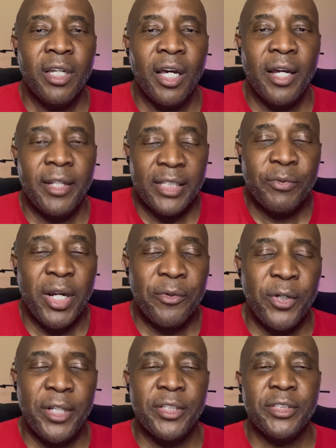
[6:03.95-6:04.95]
And that's why I
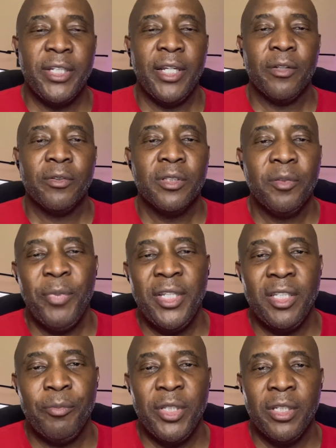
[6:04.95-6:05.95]
created this channel,
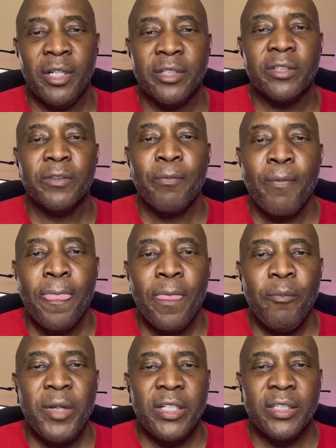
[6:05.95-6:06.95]
PTP Hustle,
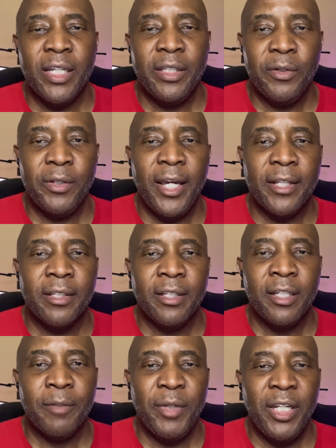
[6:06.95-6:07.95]
because I know that
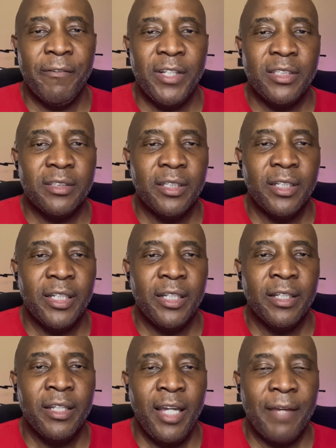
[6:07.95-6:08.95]
many of us
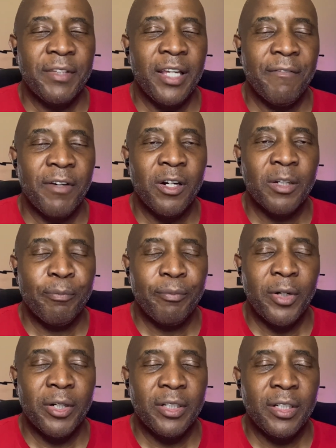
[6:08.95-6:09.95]
have to have
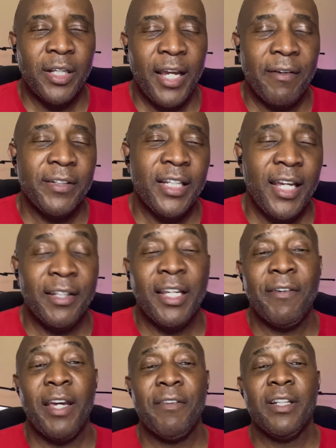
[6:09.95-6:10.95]

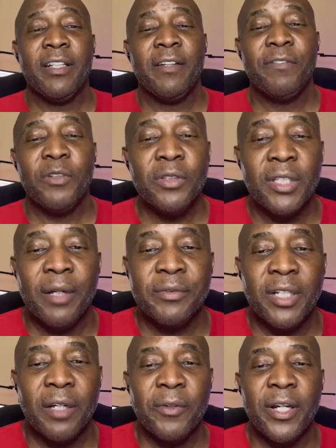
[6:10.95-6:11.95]
a
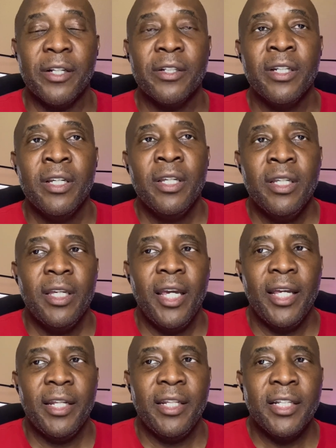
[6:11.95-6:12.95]
full-time job rather,
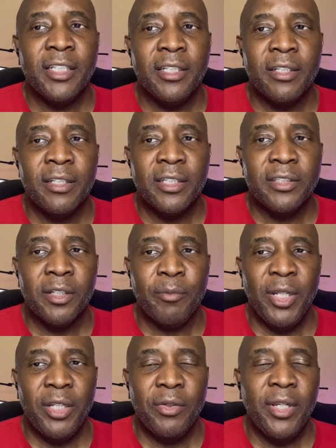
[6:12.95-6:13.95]
and it doesn't necessarily
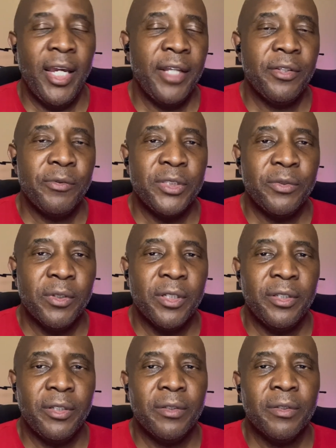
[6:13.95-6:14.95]
mean that you can't do what you
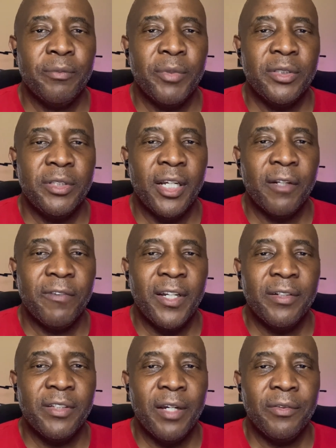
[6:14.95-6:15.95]
want to do, but you got to
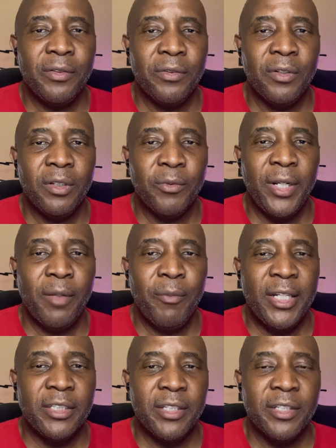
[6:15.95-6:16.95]
find time to do it in a way that
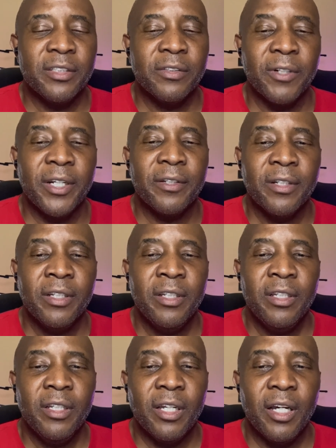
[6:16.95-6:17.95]
makes sense.
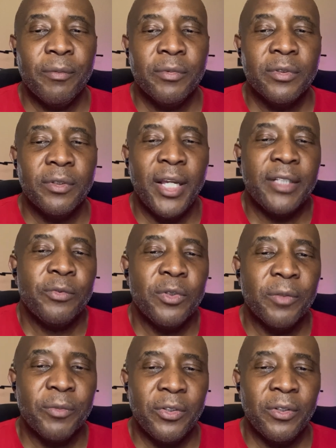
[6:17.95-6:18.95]
Right? So that's
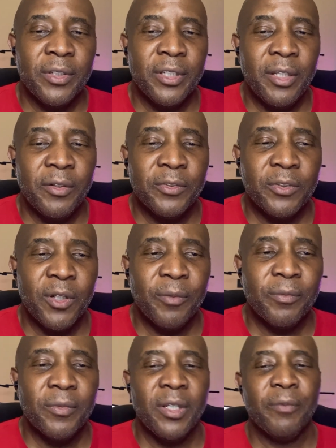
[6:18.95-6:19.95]
what I'm doing. So
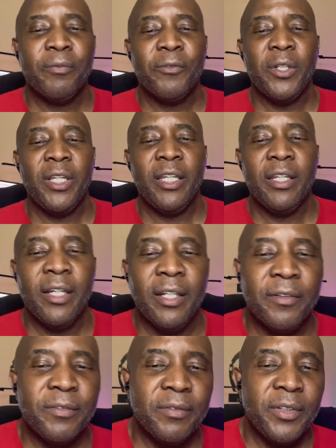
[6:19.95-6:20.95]
I'm really
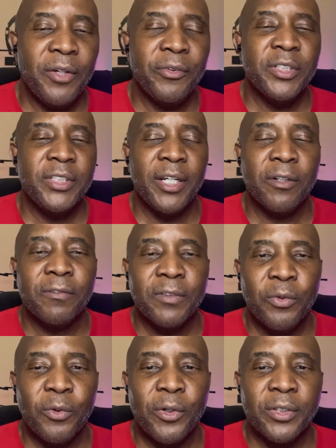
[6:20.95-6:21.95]
kind of gearing this channel
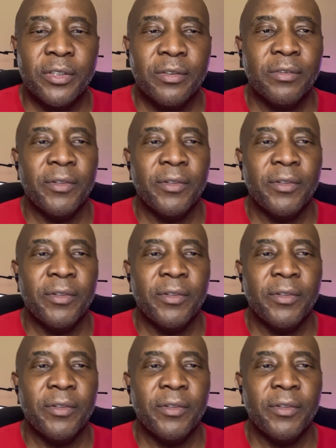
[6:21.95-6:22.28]
towards.